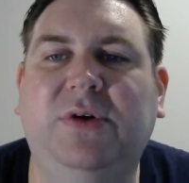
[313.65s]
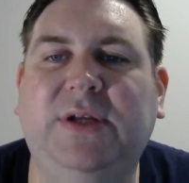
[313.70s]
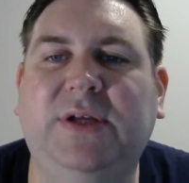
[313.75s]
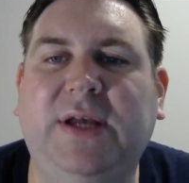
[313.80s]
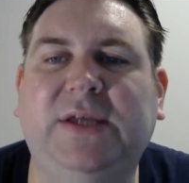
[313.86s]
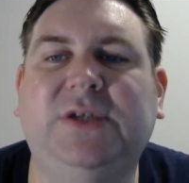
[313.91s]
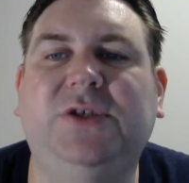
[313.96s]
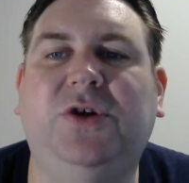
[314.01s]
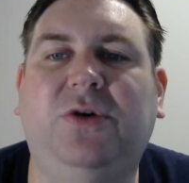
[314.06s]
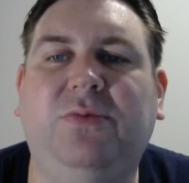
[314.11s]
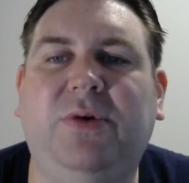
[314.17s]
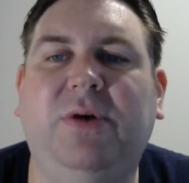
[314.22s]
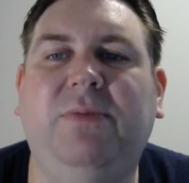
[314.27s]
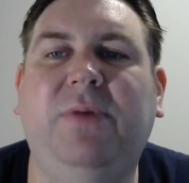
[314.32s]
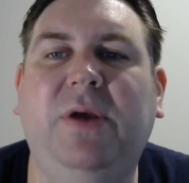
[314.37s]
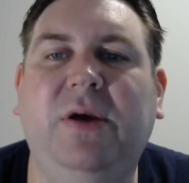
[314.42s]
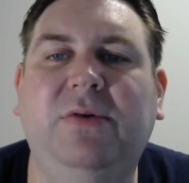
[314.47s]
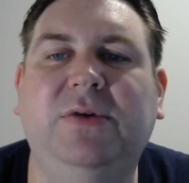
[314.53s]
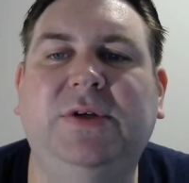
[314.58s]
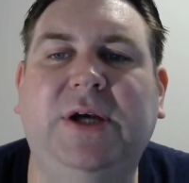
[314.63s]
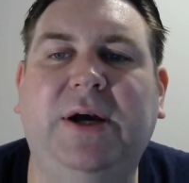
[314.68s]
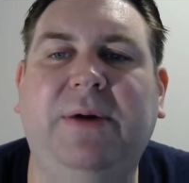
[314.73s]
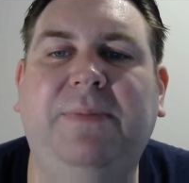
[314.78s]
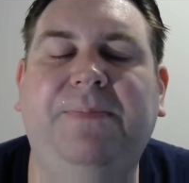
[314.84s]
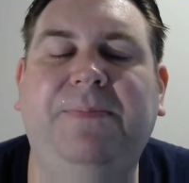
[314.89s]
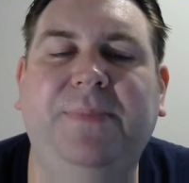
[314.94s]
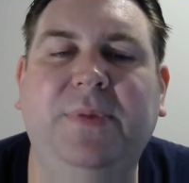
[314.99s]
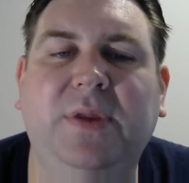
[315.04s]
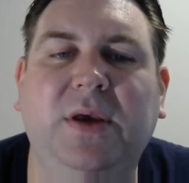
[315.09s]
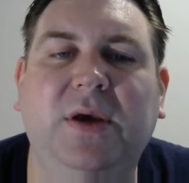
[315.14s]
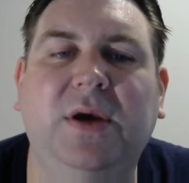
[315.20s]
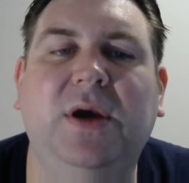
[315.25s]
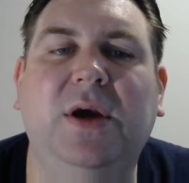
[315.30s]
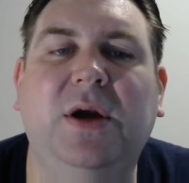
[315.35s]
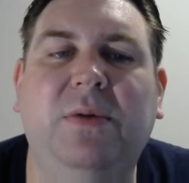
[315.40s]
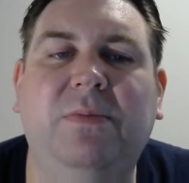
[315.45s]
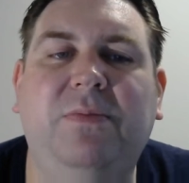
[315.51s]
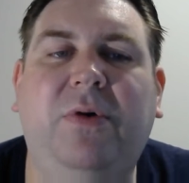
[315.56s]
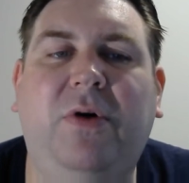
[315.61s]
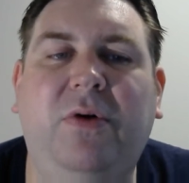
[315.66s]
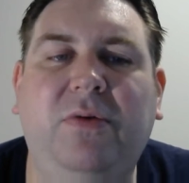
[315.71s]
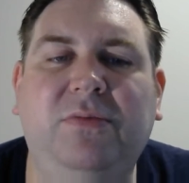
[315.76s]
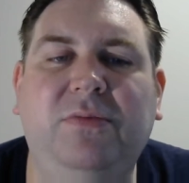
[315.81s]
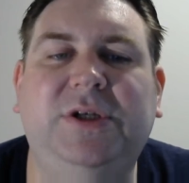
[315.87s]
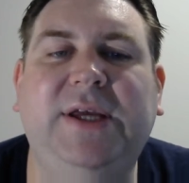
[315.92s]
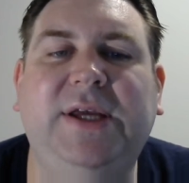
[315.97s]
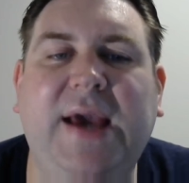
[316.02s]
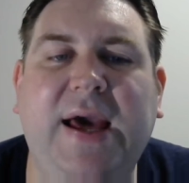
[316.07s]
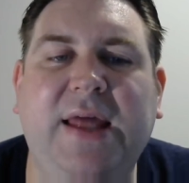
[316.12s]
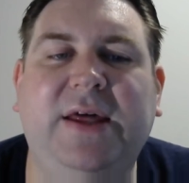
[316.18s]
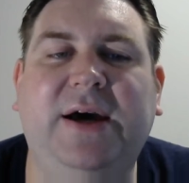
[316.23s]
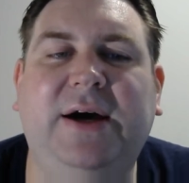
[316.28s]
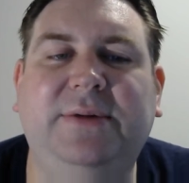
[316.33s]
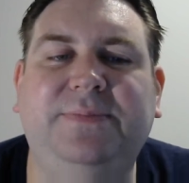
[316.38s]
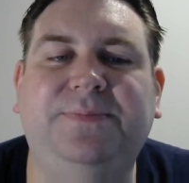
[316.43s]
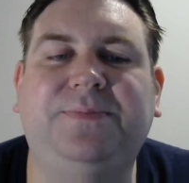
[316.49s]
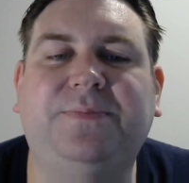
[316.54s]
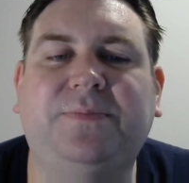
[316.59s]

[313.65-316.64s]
a desktop computer, brought them together